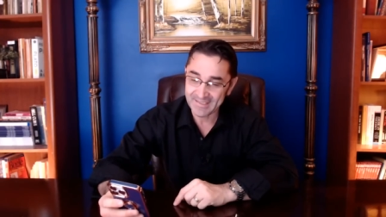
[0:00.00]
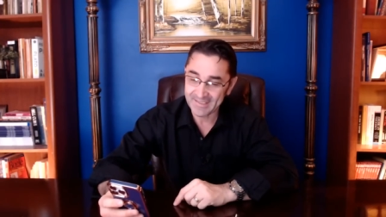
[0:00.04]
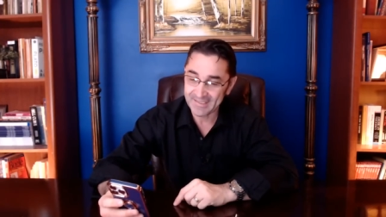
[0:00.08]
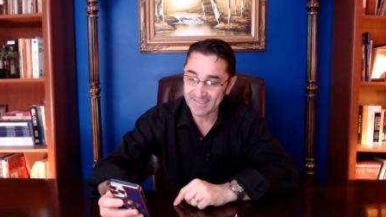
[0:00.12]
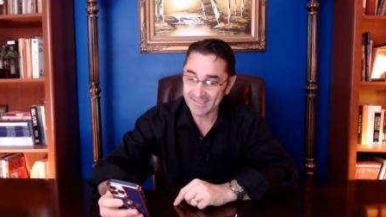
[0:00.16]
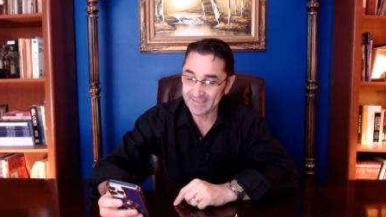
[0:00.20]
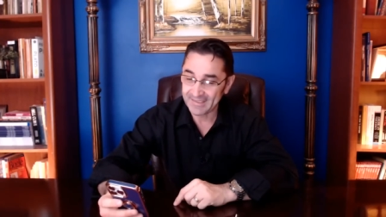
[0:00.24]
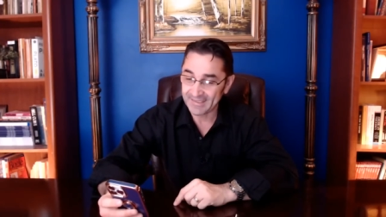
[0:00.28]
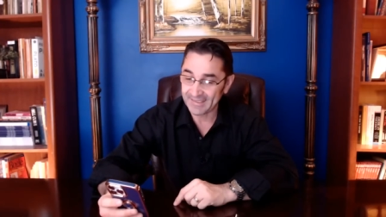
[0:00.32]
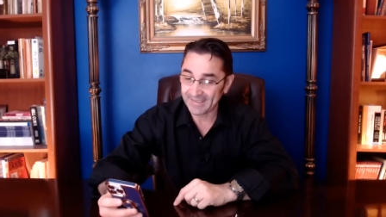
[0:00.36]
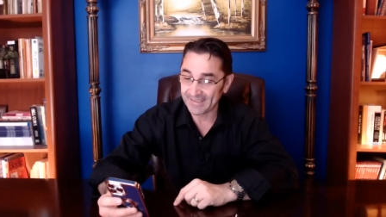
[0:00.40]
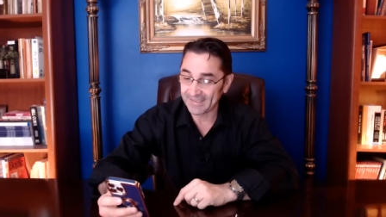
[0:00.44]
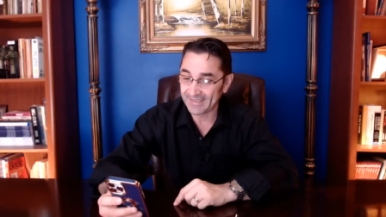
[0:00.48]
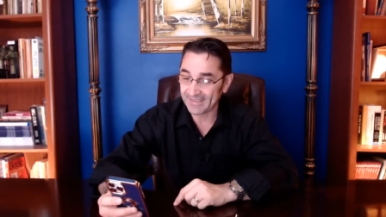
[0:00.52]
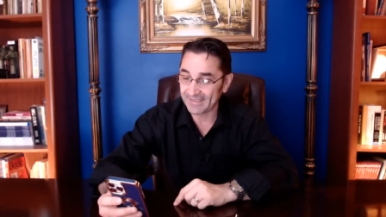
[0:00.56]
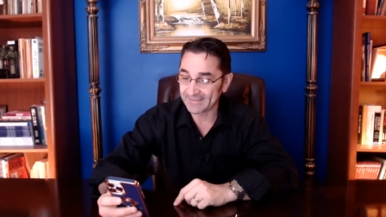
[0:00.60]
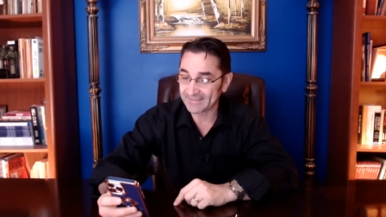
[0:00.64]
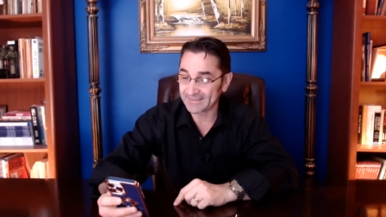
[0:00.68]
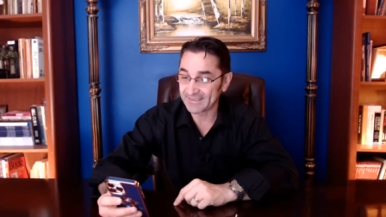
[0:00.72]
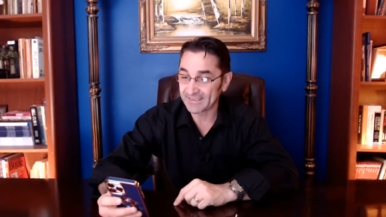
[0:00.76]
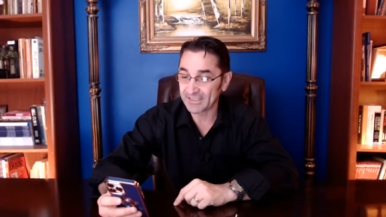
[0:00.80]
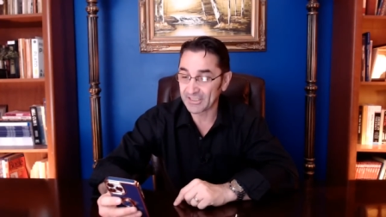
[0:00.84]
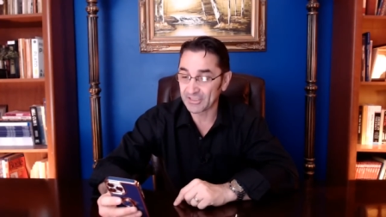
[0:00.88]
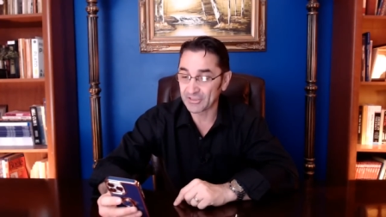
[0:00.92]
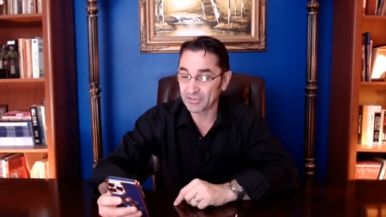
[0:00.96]
Uh,
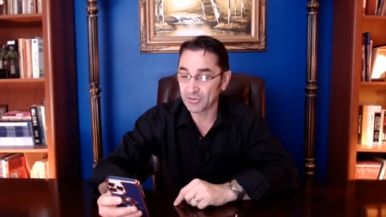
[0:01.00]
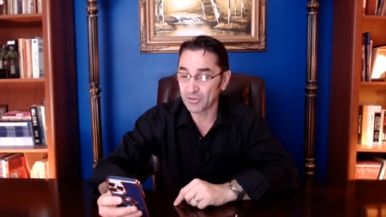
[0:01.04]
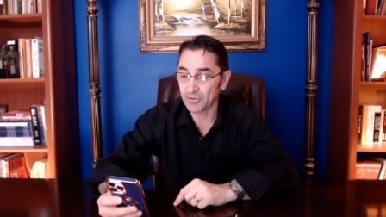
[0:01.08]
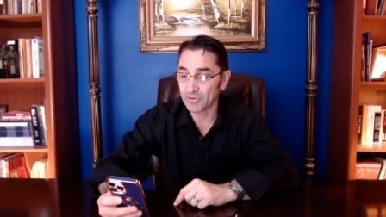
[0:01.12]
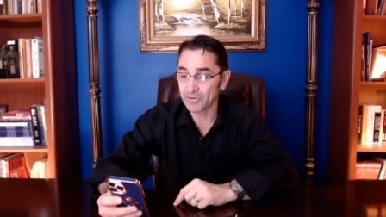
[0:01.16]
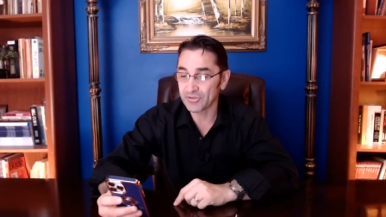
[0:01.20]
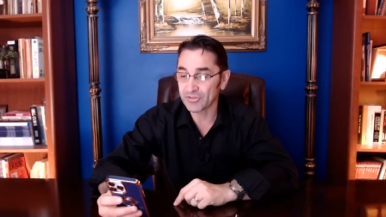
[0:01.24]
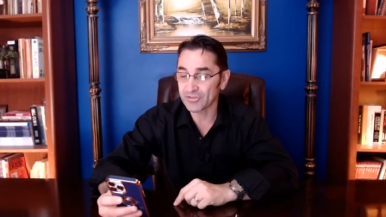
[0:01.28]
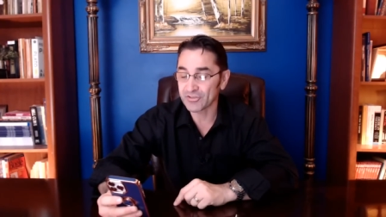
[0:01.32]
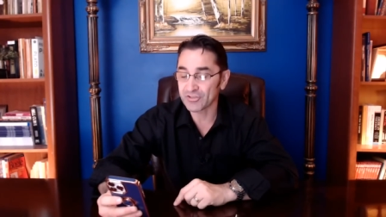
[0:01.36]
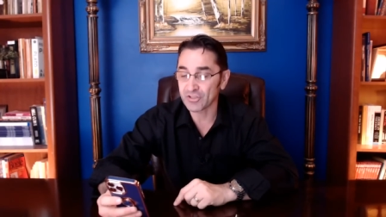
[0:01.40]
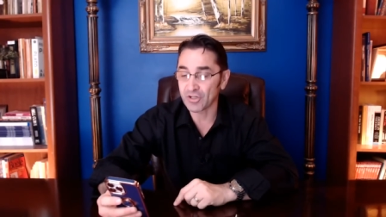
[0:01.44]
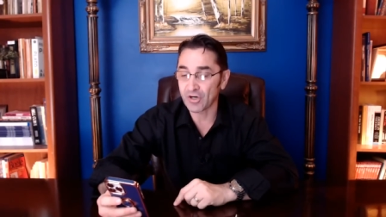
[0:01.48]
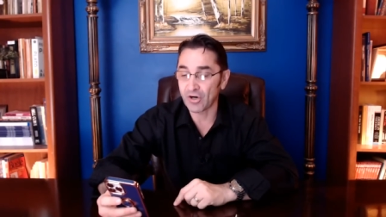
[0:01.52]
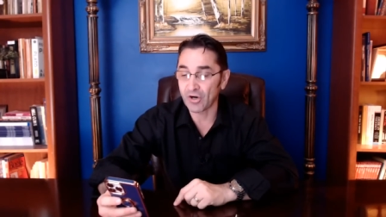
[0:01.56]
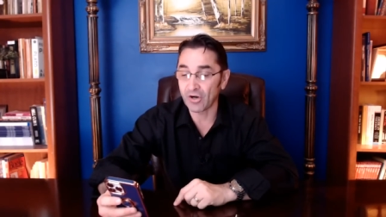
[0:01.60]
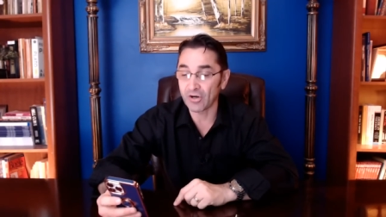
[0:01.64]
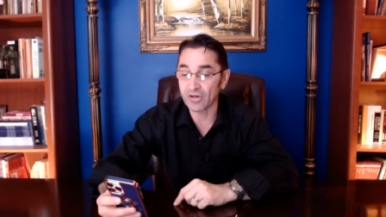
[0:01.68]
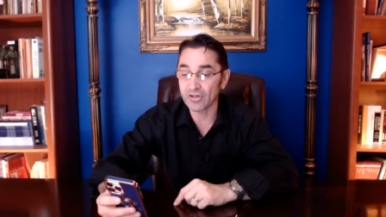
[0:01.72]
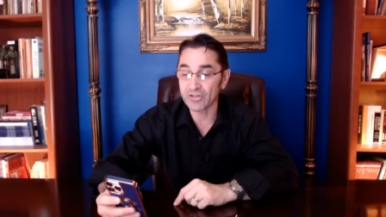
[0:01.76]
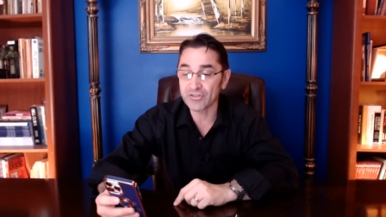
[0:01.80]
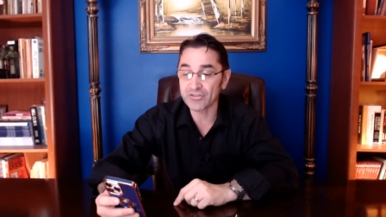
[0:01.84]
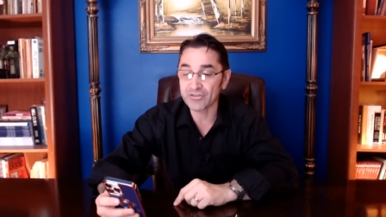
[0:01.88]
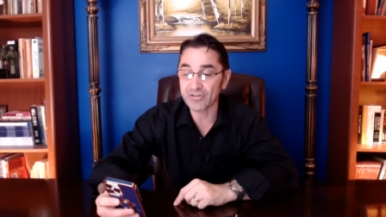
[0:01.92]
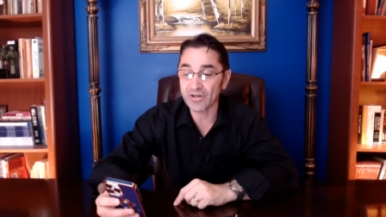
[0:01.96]
the notorious
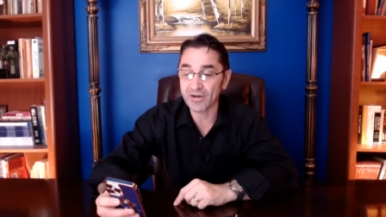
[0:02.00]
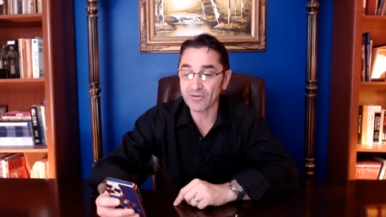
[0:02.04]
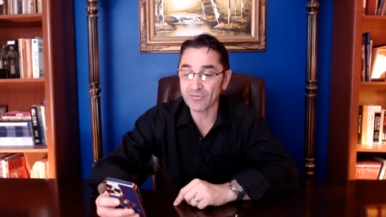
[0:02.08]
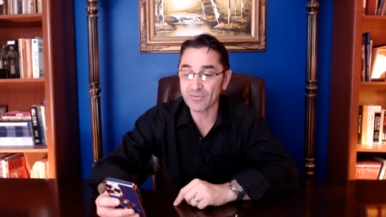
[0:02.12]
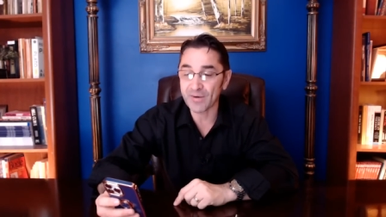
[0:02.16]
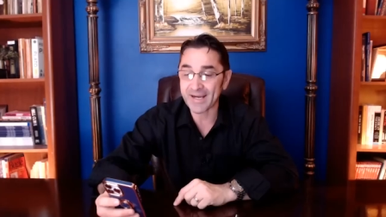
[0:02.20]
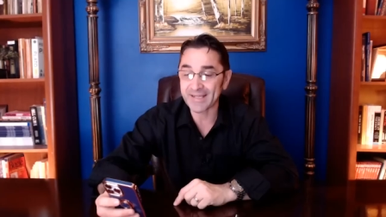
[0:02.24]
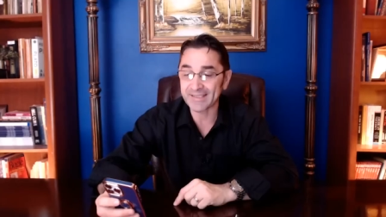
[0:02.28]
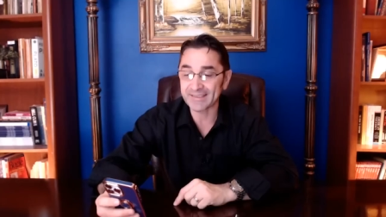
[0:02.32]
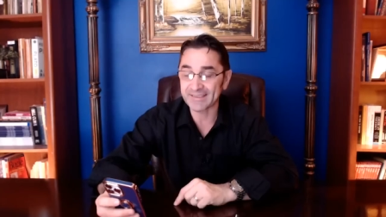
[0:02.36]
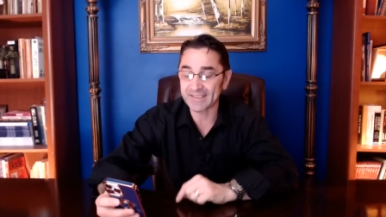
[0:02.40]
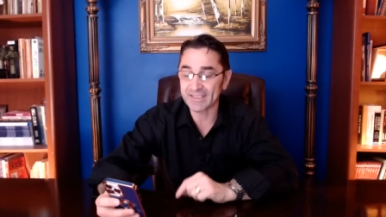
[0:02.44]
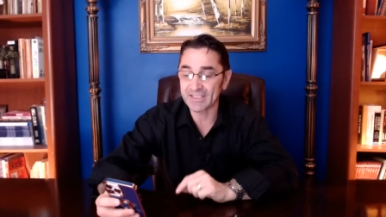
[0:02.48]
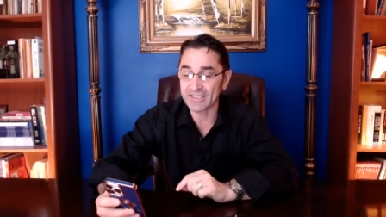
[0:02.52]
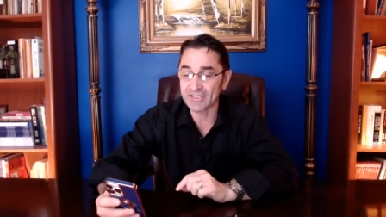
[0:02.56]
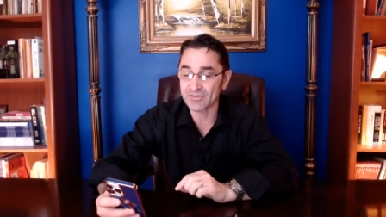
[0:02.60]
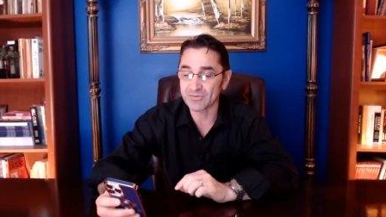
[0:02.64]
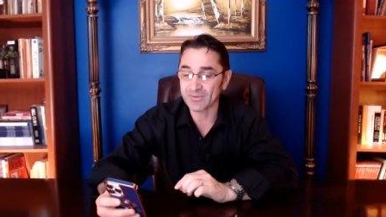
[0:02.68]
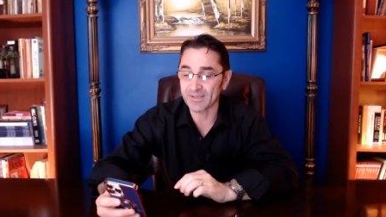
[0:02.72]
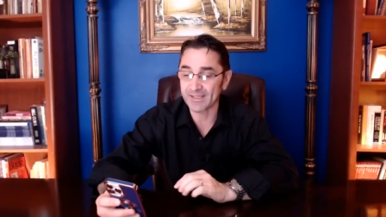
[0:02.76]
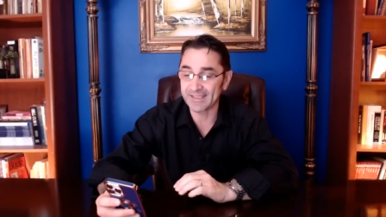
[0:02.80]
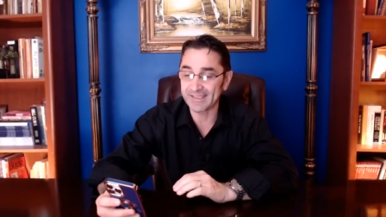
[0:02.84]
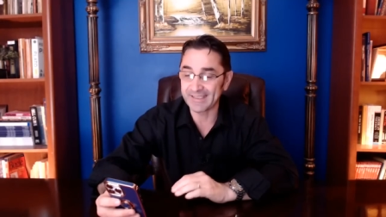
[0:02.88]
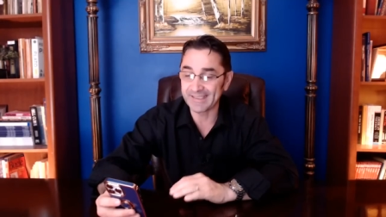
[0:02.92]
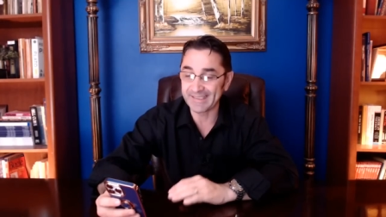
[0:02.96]
ultra-right
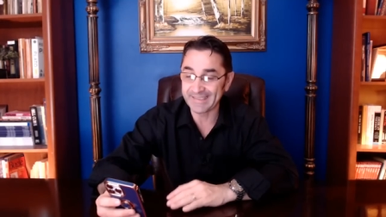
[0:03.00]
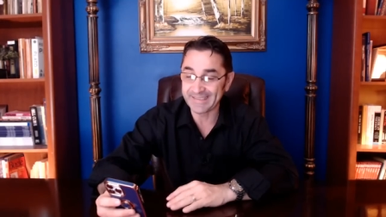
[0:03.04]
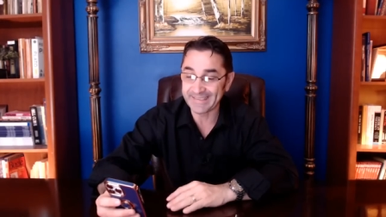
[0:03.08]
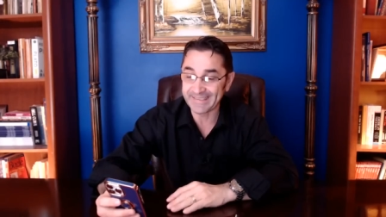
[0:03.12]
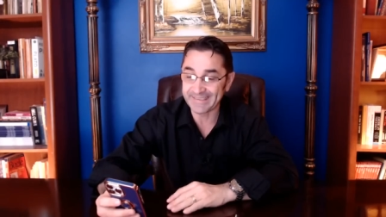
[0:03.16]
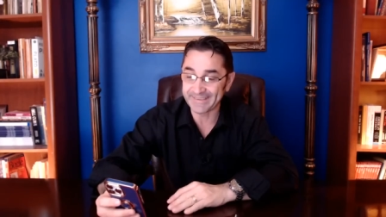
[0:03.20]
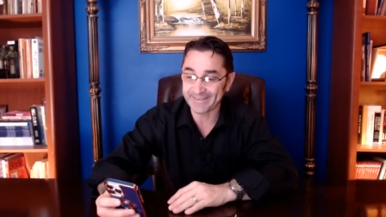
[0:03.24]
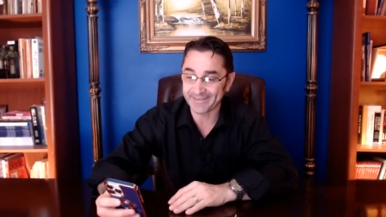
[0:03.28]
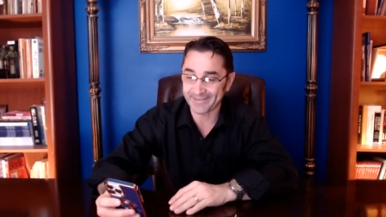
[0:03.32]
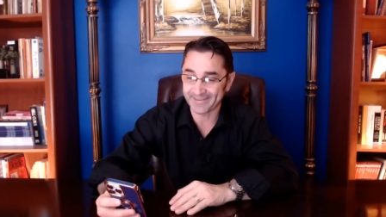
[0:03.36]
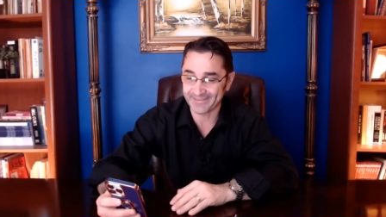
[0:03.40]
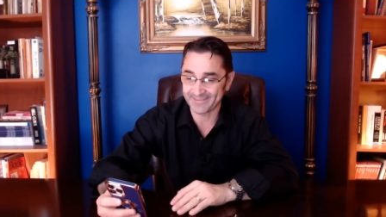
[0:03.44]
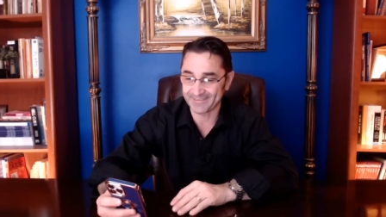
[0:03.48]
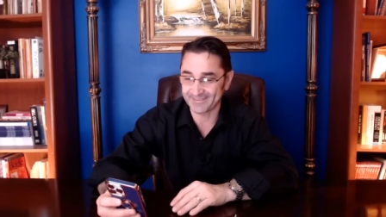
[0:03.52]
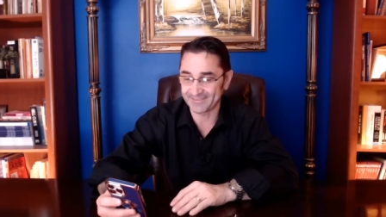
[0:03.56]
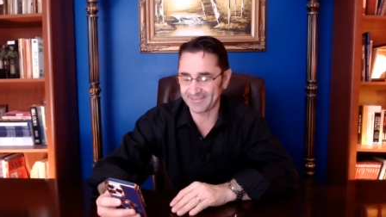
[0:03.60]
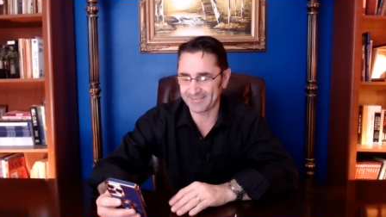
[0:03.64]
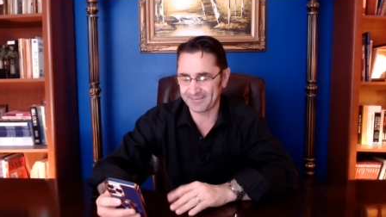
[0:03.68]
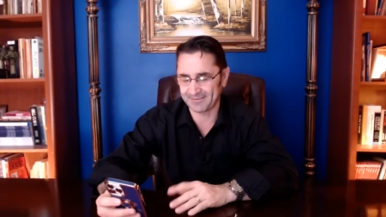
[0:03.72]
Israeli leader.